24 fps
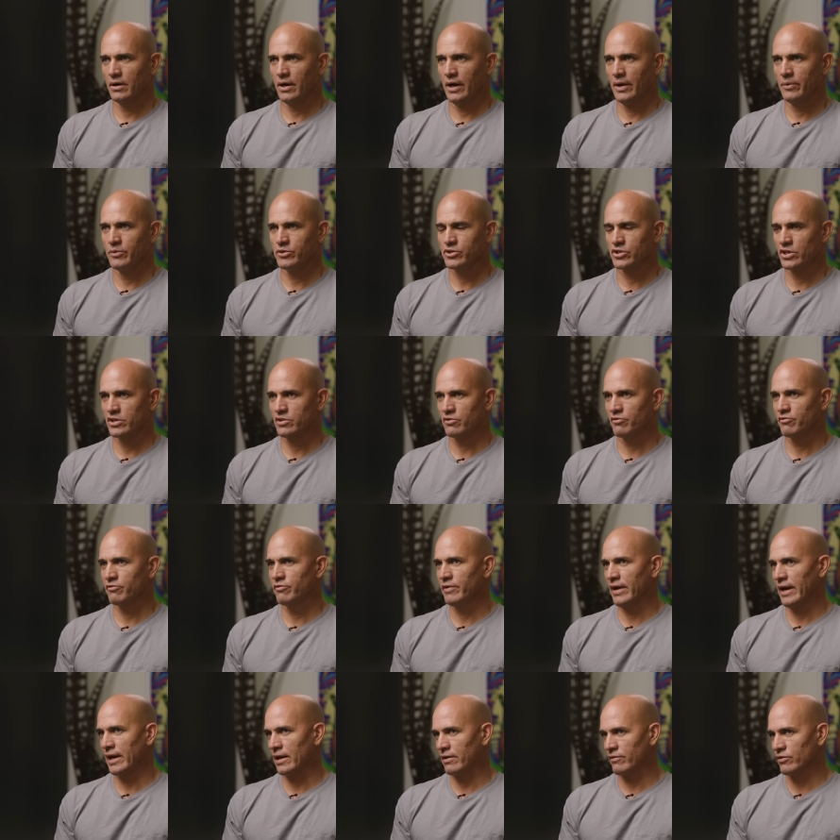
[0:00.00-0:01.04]
I was such a
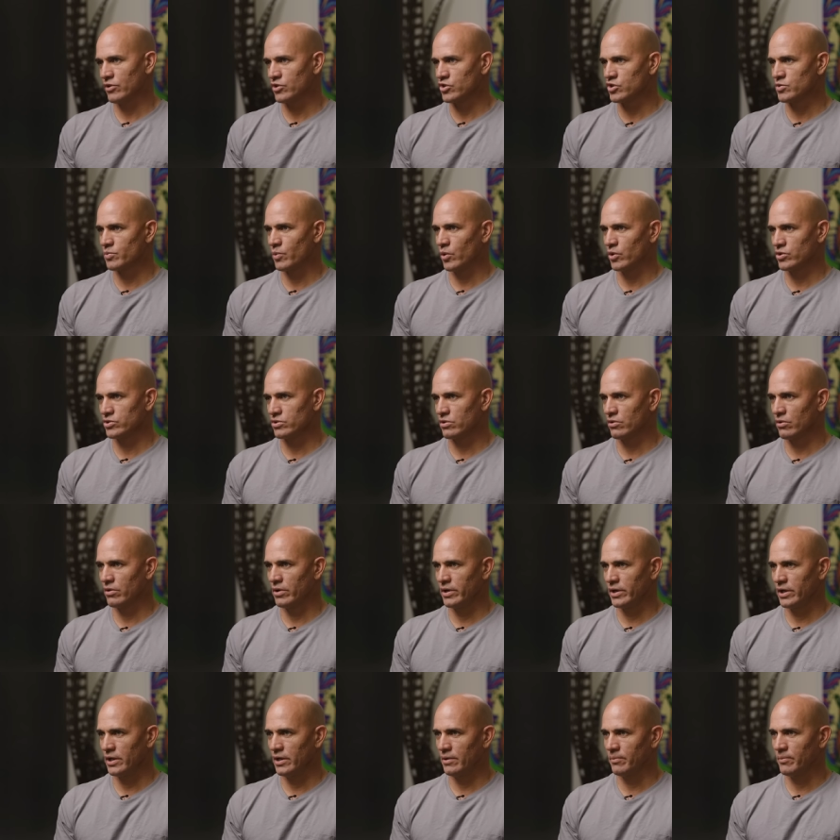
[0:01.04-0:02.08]
fan of those sports
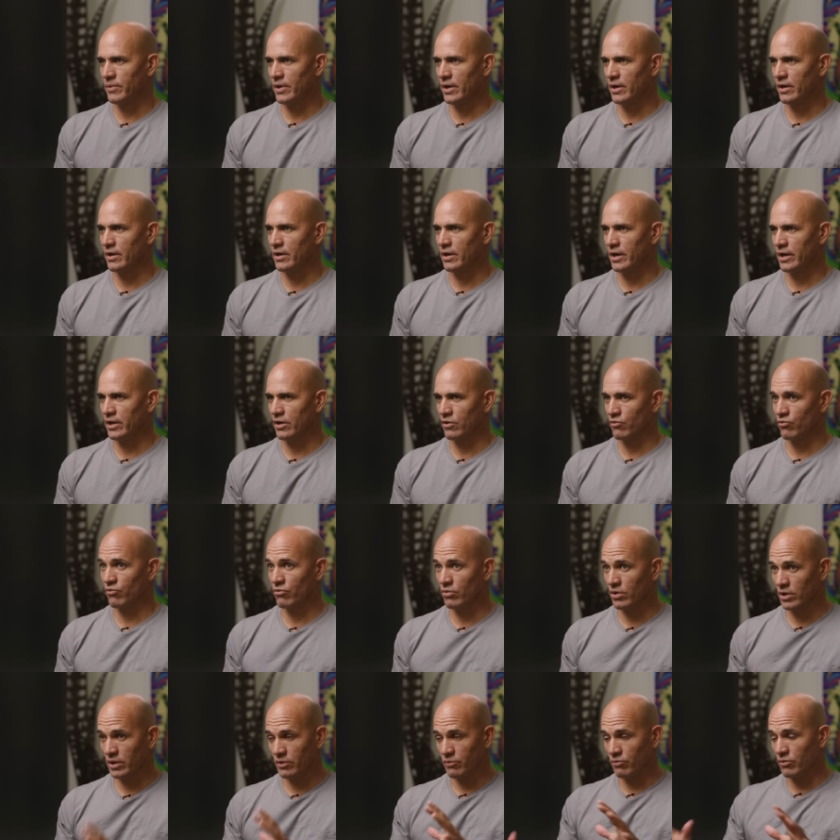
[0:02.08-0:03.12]
growing up that I could
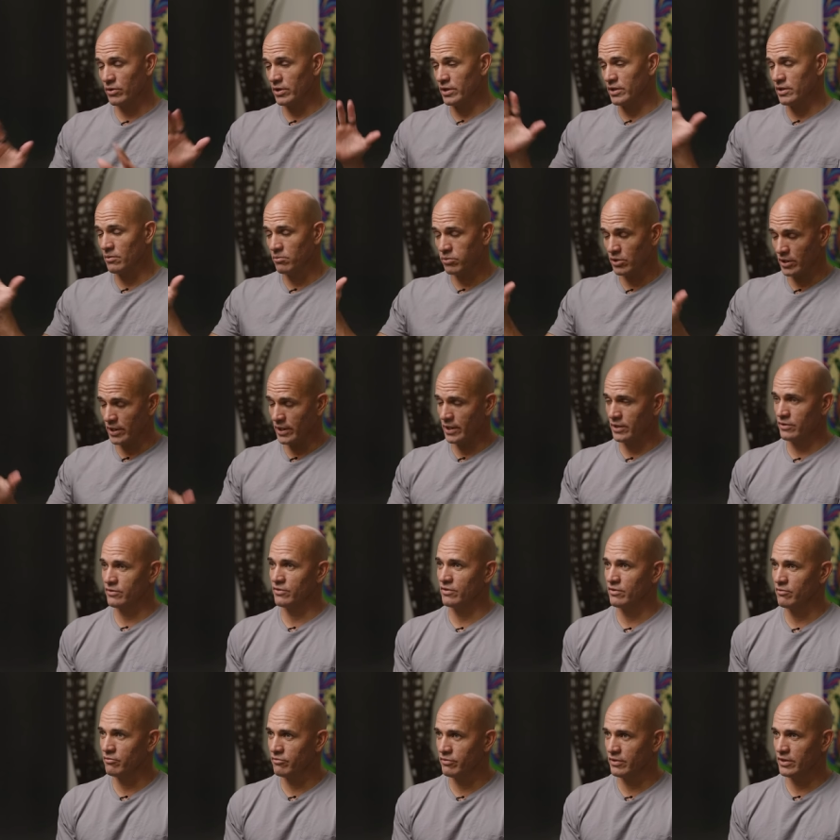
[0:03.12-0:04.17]
really read the plays
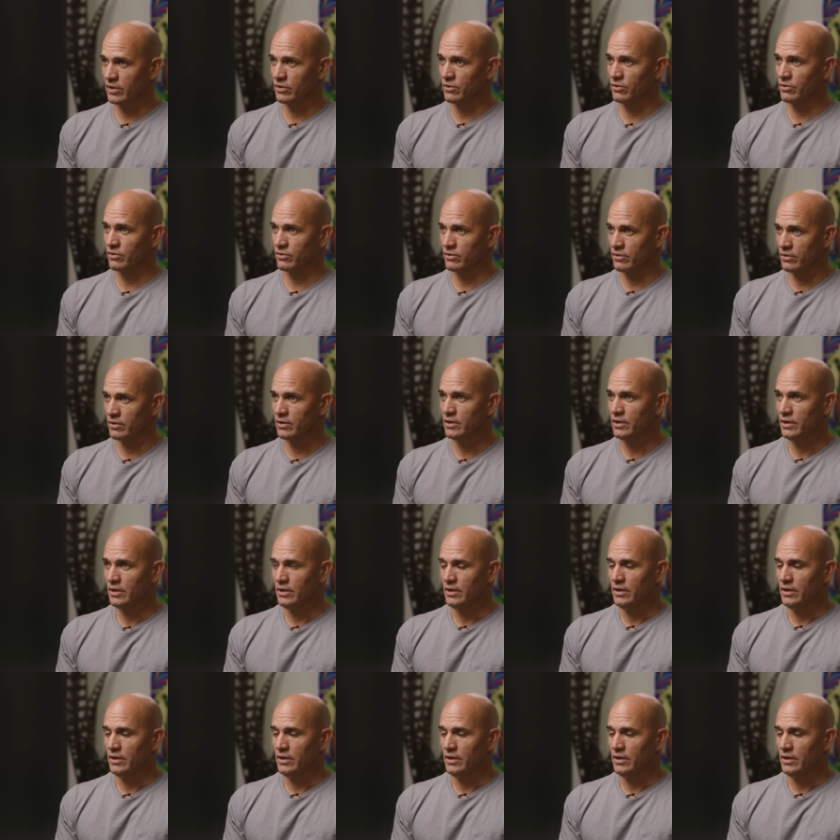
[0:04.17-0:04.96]
in the field and